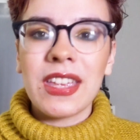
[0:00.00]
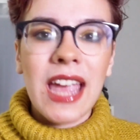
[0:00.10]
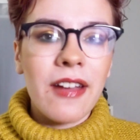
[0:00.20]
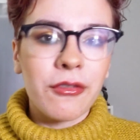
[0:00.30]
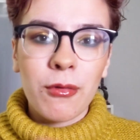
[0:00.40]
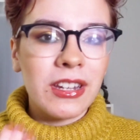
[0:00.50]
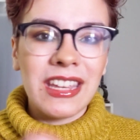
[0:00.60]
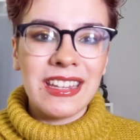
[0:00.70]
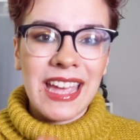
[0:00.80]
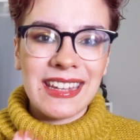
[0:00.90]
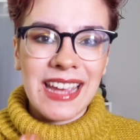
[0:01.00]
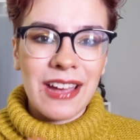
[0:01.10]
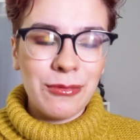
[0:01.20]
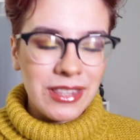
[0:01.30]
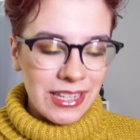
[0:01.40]
think everyone can get
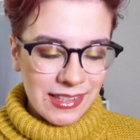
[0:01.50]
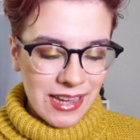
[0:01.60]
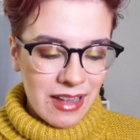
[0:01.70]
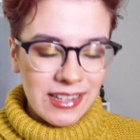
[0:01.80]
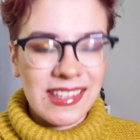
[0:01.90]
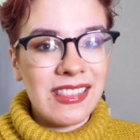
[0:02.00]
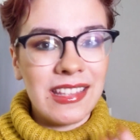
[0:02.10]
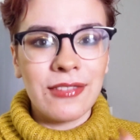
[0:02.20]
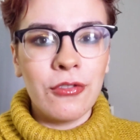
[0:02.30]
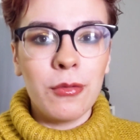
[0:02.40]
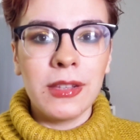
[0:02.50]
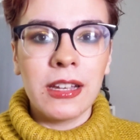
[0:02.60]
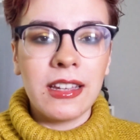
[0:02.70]
down with these colours and this formula.